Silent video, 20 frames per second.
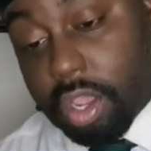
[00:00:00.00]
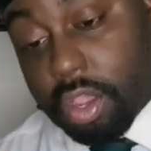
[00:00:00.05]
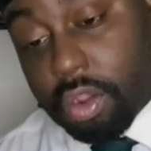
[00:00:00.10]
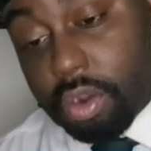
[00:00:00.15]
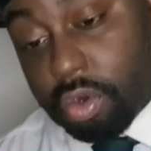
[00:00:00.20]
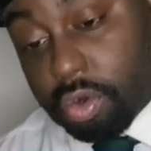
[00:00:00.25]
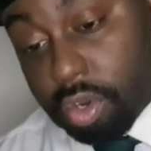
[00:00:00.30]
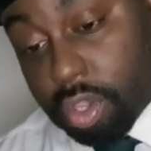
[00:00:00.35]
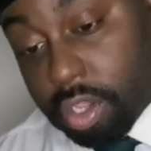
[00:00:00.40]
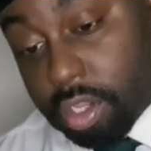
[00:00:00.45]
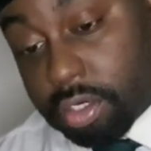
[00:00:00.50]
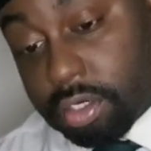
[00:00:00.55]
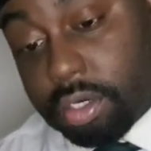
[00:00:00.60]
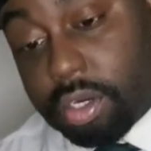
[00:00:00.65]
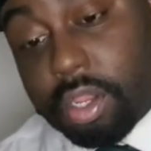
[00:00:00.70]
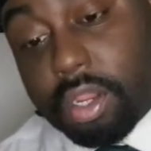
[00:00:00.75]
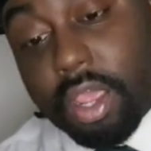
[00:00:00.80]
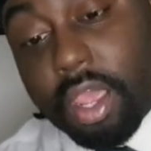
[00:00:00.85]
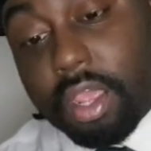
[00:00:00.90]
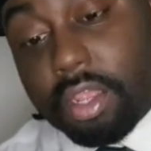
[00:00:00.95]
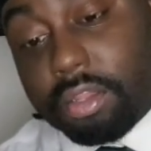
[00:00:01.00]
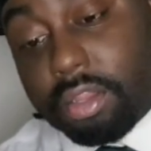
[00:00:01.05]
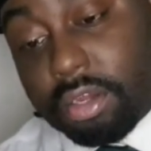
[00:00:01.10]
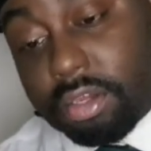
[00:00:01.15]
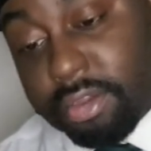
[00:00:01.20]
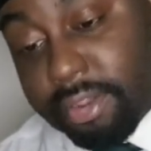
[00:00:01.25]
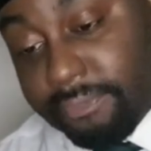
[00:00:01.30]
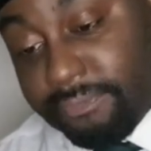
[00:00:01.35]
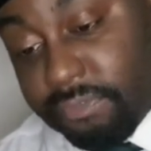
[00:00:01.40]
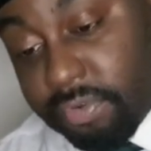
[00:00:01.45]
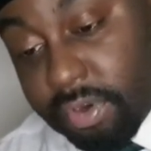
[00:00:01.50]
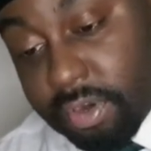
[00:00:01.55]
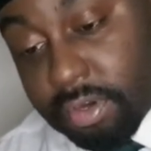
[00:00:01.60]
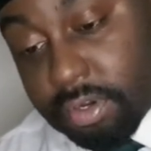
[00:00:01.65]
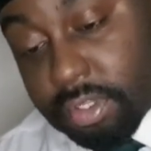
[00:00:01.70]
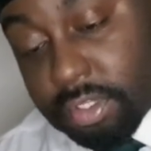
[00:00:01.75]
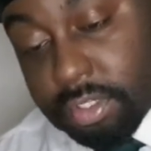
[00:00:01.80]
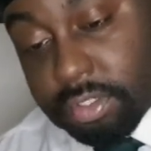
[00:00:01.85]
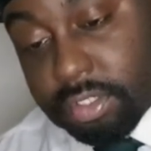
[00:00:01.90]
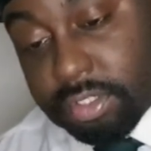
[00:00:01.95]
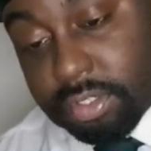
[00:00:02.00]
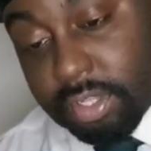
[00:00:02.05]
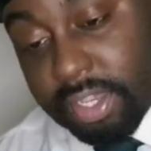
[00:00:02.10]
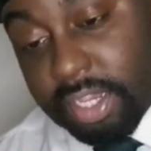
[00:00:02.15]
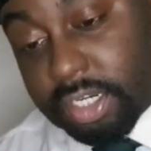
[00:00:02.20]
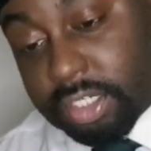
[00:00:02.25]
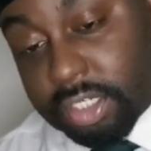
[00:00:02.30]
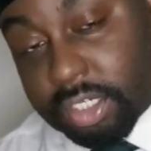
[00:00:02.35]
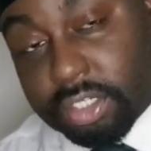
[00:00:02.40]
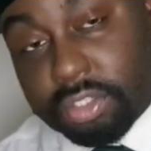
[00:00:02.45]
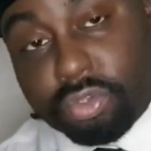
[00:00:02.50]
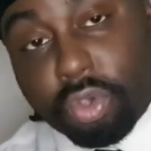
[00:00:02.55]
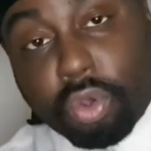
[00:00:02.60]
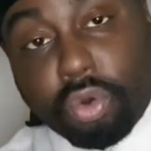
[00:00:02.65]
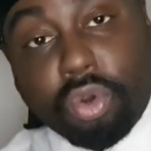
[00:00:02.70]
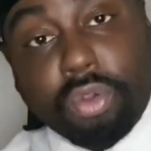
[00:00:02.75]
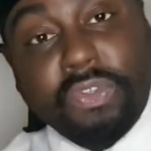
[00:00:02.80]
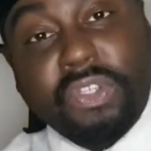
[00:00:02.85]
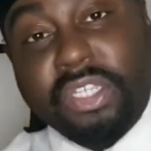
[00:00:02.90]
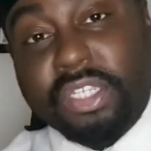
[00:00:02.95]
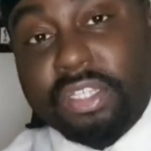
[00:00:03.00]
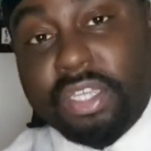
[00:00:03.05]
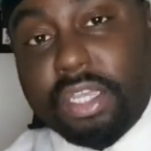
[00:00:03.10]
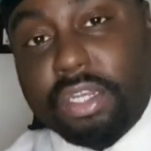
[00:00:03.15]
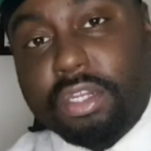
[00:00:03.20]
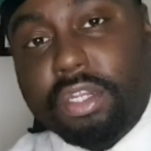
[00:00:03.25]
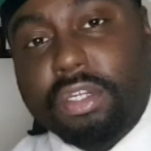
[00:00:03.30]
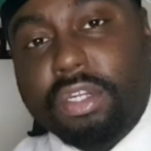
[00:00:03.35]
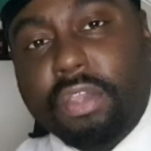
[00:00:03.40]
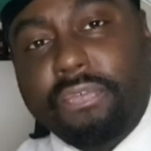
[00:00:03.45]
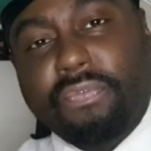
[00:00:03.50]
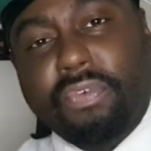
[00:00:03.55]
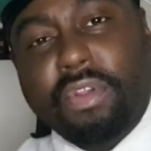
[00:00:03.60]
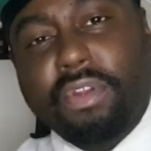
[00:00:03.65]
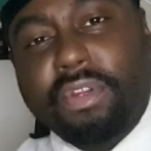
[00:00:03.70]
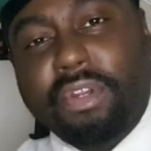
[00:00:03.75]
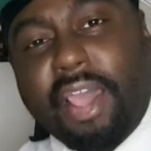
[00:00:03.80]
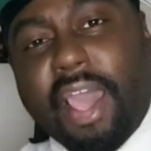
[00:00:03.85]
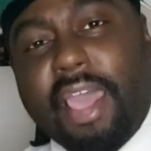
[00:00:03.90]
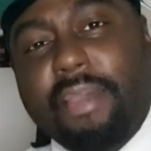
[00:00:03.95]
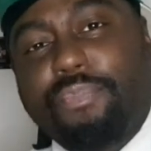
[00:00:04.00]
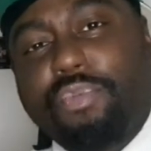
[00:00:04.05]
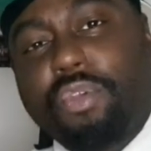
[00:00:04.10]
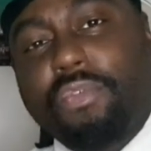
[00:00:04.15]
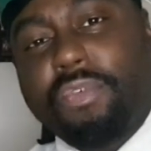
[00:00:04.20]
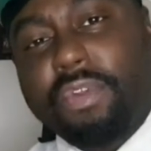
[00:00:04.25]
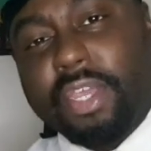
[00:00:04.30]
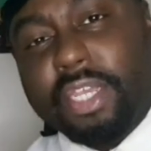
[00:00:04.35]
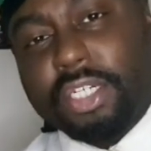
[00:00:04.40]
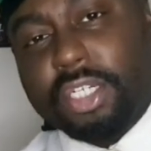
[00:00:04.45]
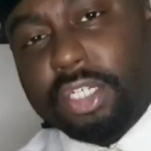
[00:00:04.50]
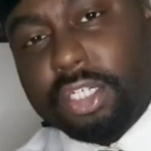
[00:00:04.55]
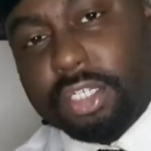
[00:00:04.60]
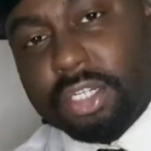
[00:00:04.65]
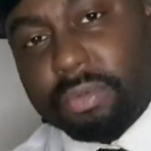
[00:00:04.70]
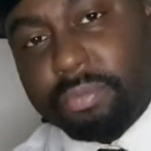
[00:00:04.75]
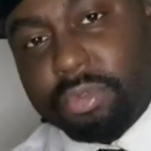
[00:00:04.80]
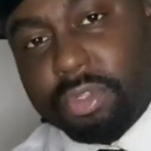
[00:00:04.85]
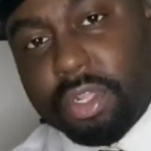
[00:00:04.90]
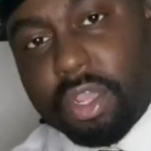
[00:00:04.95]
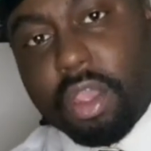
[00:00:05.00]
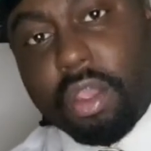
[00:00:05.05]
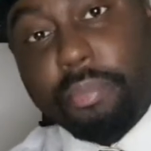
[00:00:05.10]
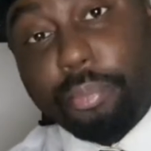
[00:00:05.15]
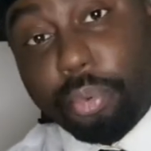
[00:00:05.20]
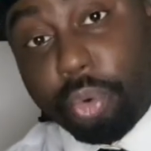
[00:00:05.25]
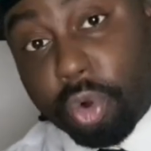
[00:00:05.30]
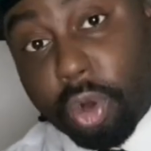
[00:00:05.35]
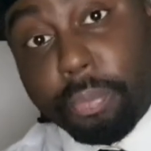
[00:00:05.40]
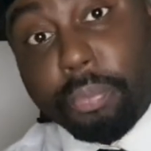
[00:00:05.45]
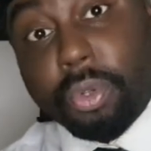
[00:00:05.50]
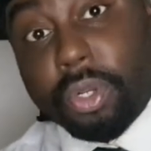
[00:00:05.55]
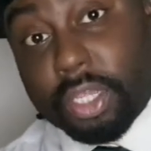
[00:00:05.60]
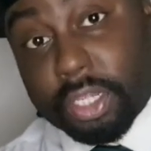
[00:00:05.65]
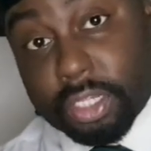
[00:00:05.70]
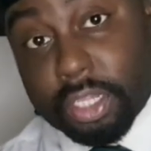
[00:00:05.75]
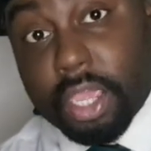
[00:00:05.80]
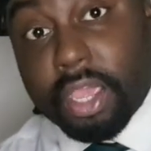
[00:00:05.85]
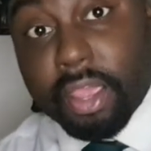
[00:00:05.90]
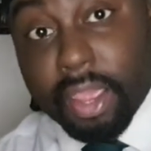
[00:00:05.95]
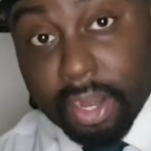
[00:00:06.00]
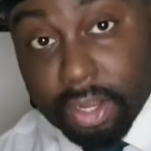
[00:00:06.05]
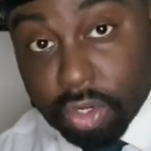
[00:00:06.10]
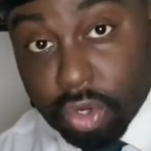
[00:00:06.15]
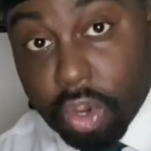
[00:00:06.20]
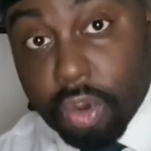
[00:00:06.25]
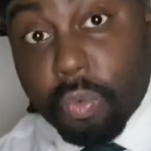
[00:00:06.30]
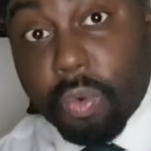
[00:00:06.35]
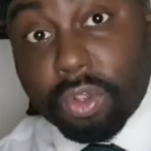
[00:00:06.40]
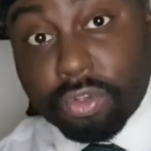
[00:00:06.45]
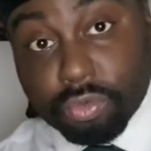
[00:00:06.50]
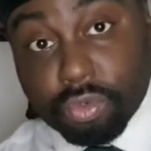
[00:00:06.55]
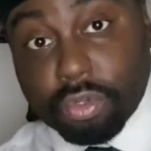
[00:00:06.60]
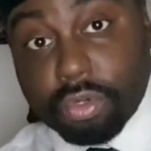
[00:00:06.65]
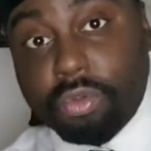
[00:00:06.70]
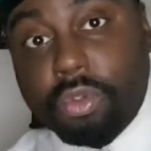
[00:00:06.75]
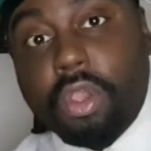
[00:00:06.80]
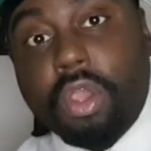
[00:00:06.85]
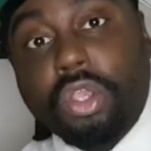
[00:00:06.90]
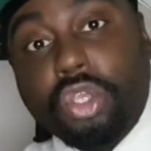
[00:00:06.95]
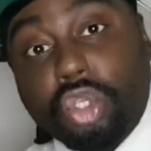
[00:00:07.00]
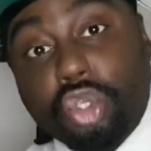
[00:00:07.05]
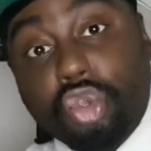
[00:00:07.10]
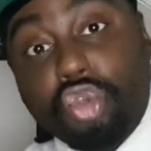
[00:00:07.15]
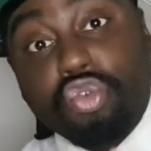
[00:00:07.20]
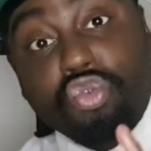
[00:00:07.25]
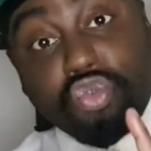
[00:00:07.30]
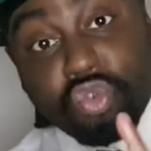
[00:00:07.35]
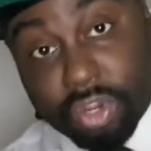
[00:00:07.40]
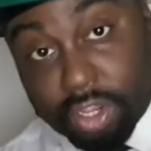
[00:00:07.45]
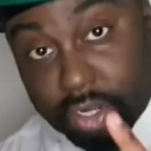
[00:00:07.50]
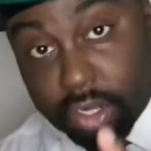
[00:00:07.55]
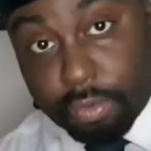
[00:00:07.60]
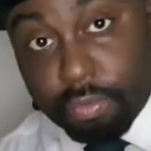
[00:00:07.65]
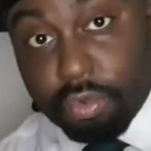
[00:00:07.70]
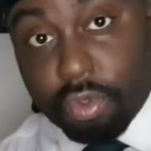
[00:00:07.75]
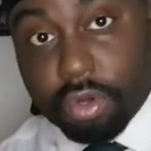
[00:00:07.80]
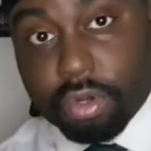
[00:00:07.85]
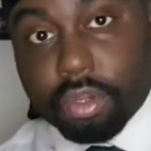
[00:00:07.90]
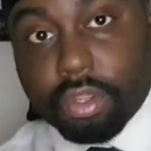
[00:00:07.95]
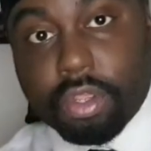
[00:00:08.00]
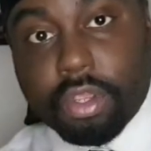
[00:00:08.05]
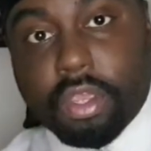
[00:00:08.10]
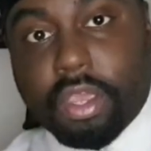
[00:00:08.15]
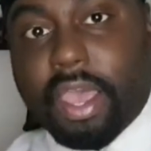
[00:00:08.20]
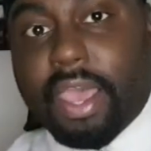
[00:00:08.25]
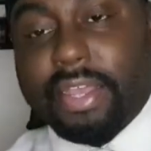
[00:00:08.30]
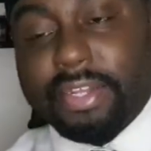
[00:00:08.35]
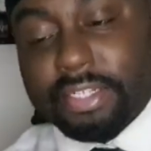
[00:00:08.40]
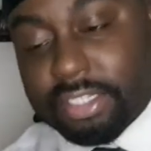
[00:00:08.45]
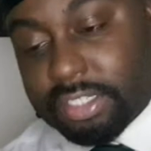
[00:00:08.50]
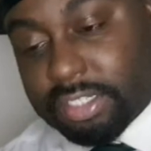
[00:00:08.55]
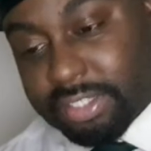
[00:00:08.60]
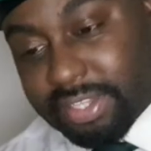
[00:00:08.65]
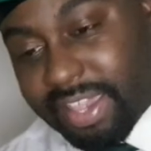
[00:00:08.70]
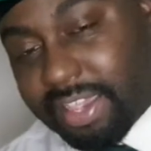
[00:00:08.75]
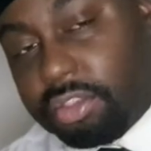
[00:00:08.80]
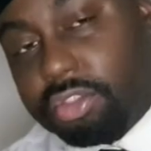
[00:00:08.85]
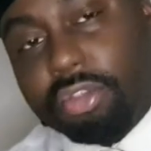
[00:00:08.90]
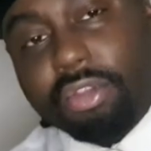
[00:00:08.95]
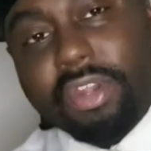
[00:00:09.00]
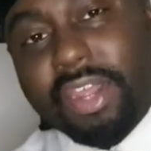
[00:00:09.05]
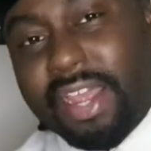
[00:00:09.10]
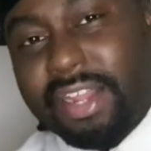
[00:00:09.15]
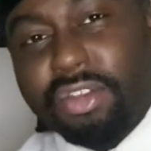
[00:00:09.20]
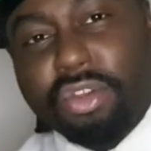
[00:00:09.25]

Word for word: Learn the different stages, or not just stages, different types of relationships properly, and know what you really want and stick to that.